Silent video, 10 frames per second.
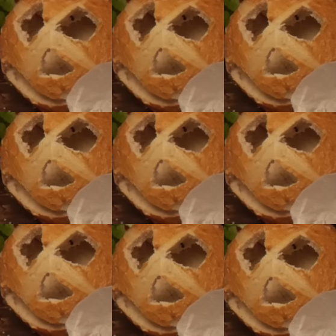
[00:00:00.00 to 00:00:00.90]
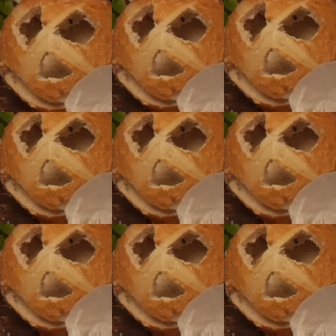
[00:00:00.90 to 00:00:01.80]

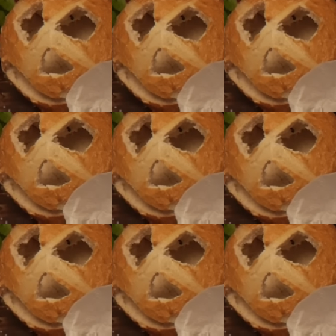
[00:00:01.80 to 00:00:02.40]
(silent)